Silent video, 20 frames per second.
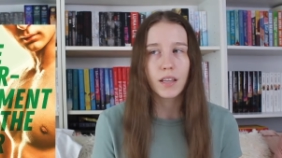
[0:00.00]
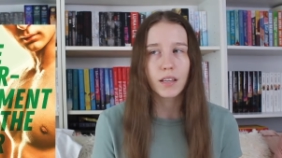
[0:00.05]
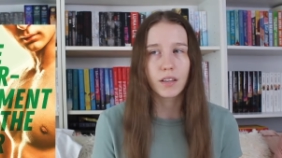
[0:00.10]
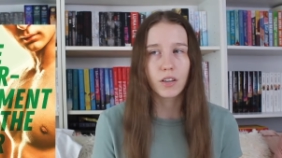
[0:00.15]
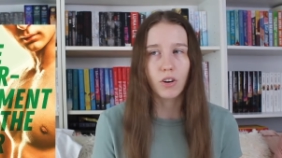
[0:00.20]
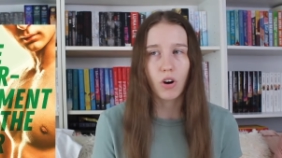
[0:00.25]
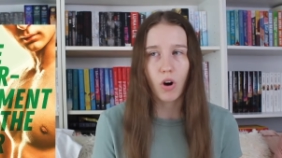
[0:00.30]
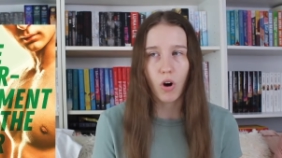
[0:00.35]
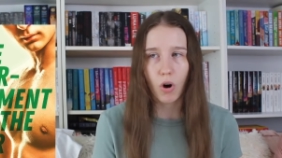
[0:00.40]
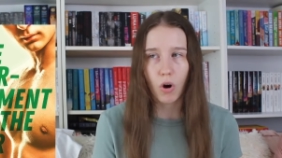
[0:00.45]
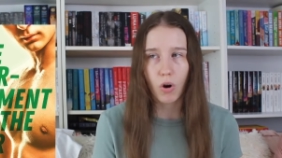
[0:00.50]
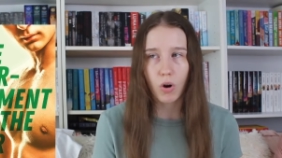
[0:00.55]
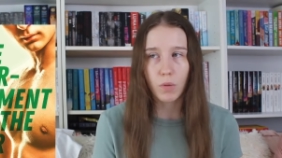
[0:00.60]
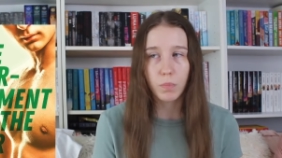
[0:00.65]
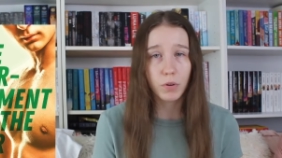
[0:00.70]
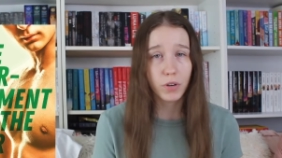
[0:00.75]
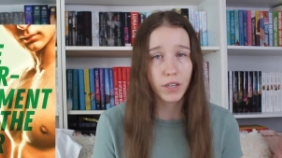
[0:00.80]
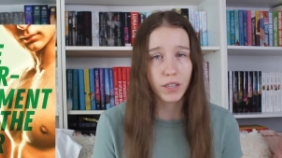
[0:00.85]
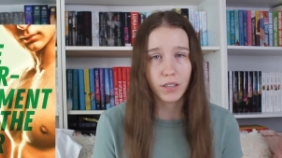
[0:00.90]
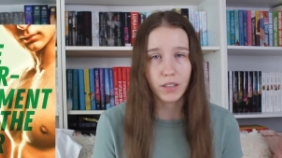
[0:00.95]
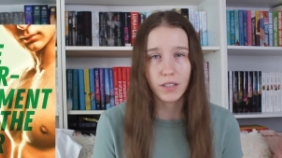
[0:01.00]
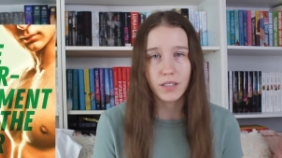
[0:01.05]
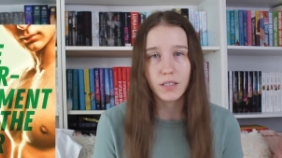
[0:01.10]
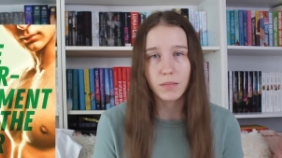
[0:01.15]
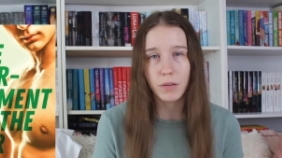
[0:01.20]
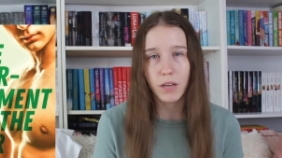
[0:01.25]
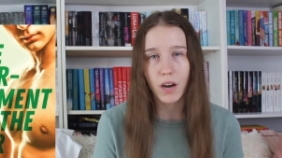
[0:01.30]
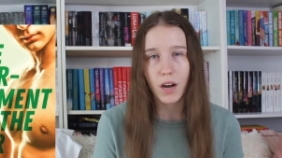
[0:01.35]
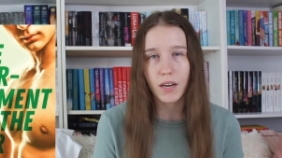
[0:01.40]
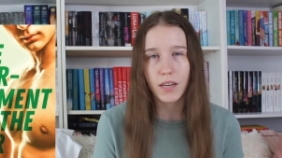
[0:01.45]
They're all pretty good, to
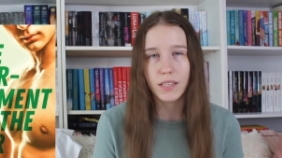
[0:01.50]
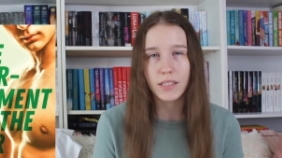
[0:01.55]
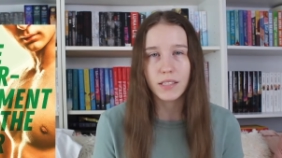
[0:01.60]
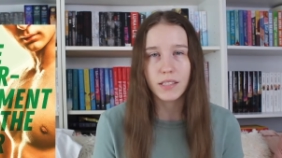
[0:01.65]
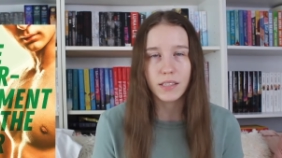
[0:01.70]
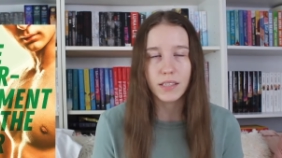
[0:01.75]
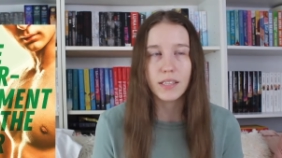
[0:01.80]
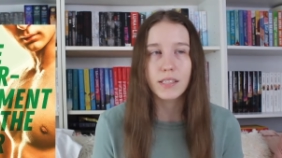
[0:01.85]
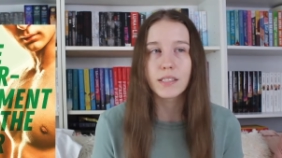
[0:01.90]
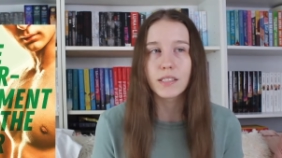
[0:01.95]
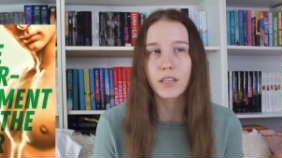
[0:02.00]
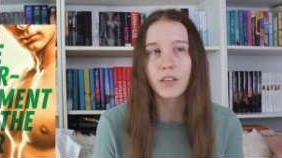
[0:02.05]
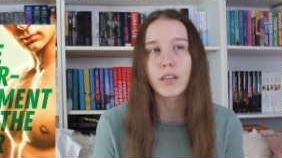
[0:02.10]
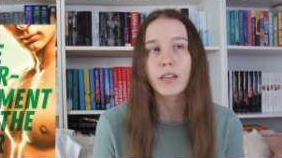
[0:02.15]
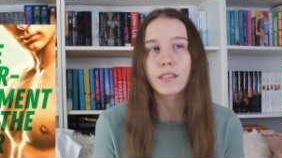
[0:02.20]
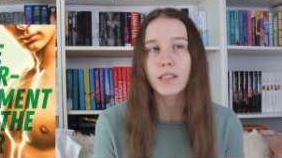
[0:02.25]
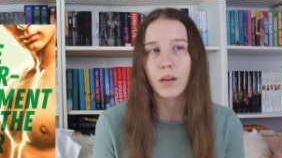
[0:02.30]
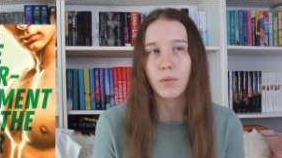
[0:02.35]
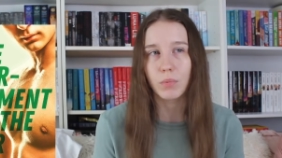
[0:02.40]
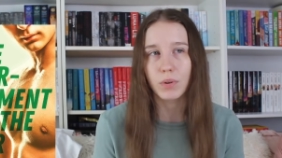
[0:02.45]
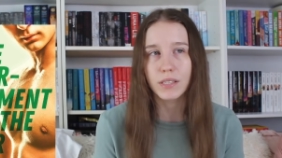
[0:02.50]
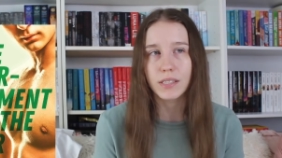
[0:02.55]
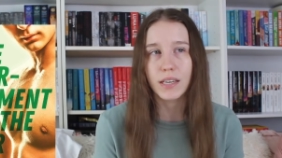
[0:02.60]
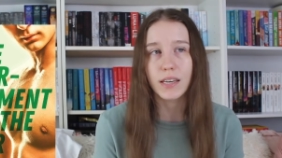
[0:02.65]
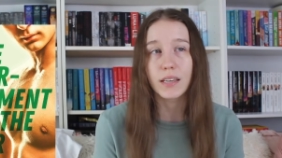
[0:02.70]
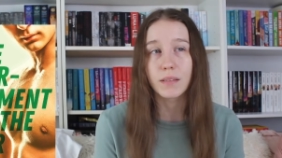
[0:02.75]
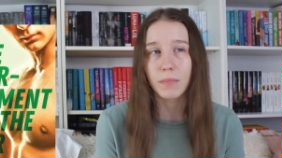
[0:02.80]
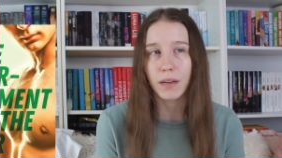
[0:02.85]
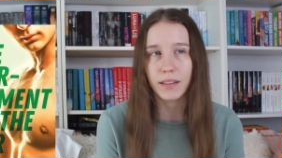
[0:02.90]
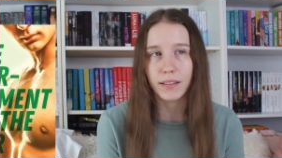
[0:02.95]
be honest. This series, I will
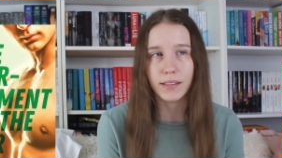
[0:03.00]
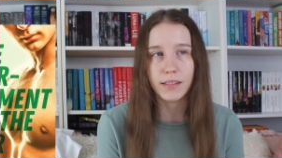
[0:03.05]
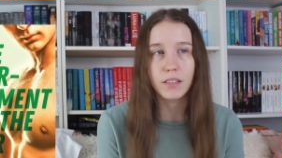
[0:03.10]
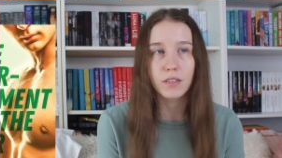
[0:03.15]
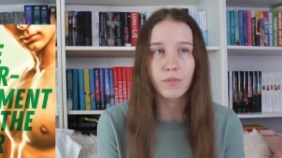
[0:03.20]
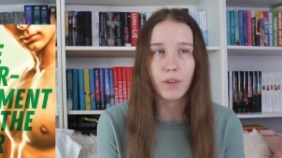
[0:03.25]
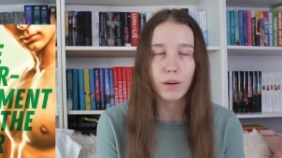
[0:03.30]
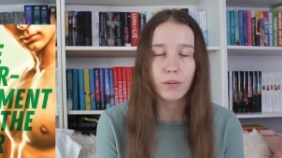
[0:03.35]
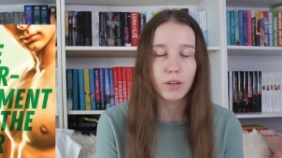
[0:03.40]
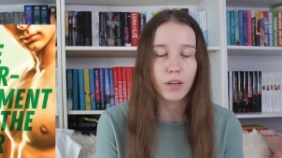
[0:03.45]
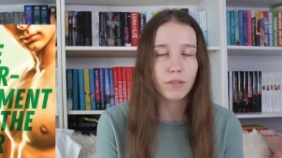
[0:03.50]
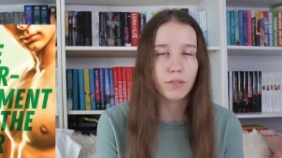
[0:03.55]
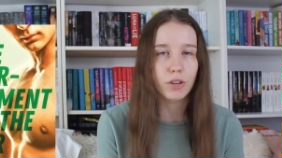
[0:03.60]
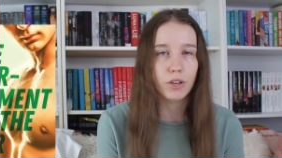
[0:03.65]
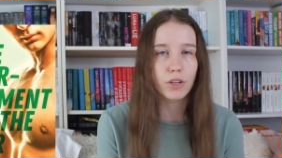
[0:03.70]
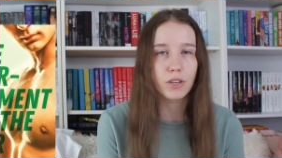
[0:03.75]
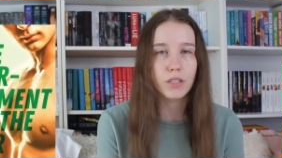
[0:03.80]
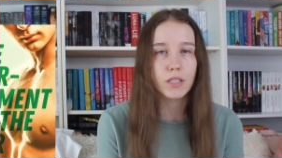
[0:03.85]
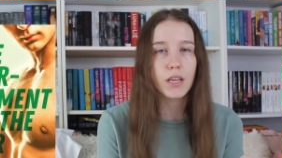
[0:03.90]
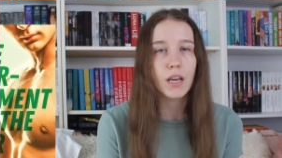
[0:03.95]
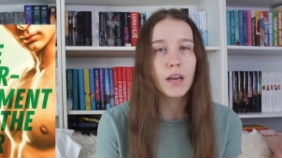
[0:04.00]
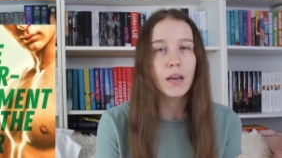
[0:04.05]
say, is my least favorite of hers,